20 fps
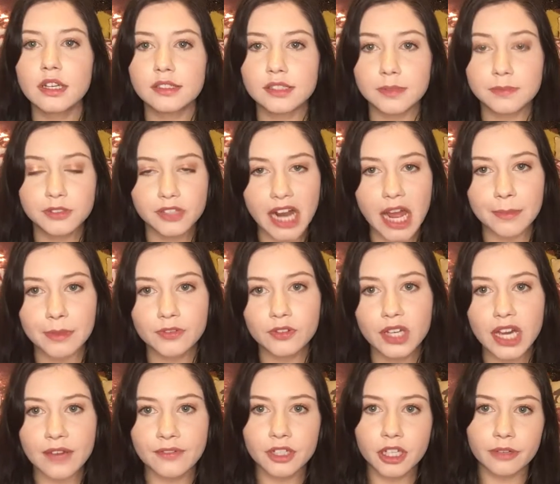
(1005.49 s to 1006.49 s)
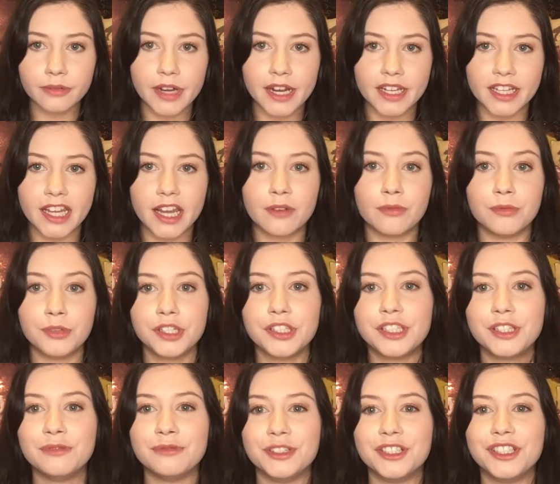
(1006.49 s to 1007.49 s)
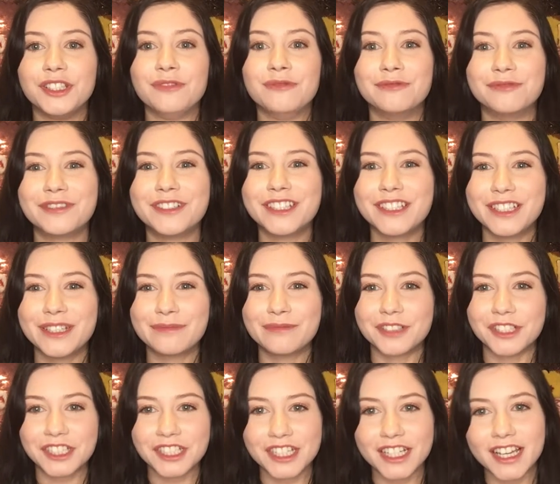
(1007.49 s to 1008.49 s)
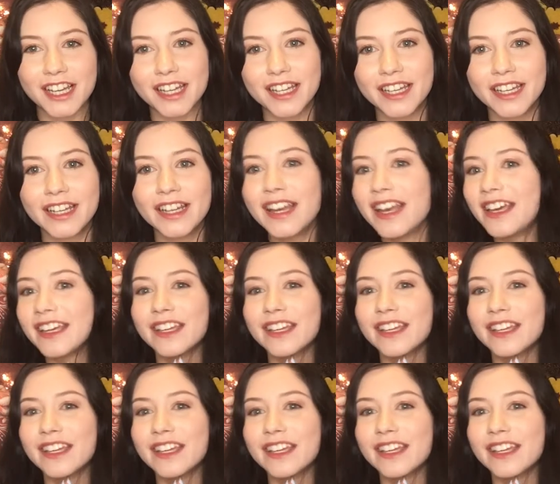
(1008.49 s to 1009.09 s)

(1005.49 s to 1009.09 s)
Subscribe if you haven't already. I really, really, really appreciate it.